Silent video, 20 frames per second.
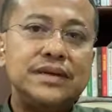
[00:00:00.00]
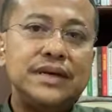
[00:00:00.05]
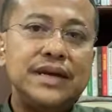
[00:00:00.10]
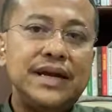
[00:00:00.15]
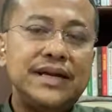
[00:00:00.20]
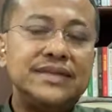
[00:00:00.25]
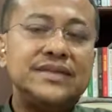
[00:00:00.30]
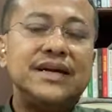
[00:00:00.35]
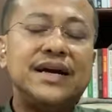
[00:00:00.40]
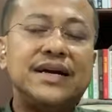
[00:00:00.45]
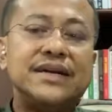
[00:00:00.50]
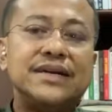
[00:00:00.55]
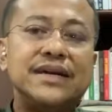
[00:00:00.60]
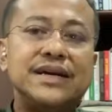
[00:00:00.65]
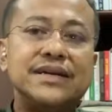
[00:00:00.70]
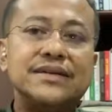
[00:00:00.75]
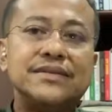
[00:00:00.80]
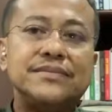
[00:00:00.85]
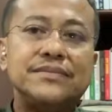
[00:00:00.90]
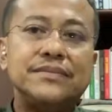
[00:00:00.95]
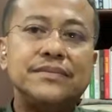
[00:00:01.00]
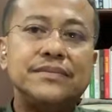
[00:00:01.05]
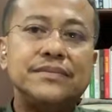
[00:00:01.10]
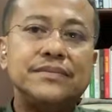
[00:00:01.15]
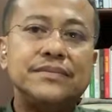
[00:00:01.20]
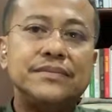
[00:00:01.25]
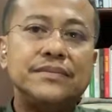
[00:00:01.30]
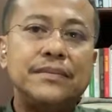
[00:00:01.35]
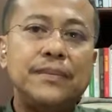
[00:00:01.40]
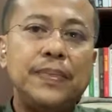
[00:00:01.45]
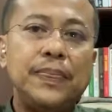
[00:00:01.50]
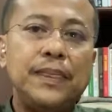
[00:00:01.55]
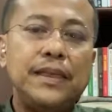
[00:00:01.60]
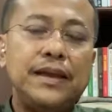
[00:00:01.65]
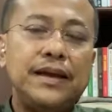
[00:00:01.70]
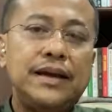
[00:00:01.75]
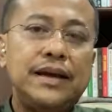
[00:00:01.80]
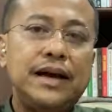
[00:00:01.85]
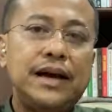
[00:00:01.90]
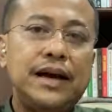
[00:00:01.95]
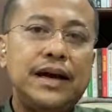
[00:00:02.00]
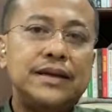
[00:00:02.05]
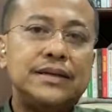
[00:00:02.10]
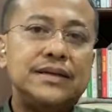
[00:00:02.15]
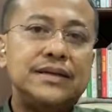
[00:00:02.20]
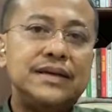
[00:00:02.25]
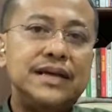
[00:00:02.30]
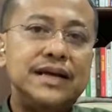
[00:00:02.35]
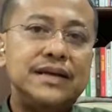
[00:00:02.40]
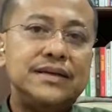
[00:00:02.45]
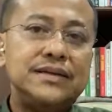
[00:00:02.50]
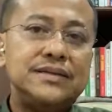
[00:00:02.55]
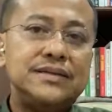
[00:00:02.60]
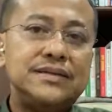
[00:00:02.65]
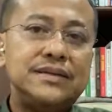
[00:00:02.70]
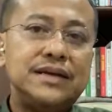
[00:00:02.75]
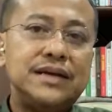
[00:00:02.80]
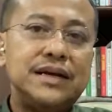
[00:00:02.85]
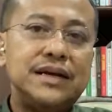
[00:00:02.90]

and direct. Other than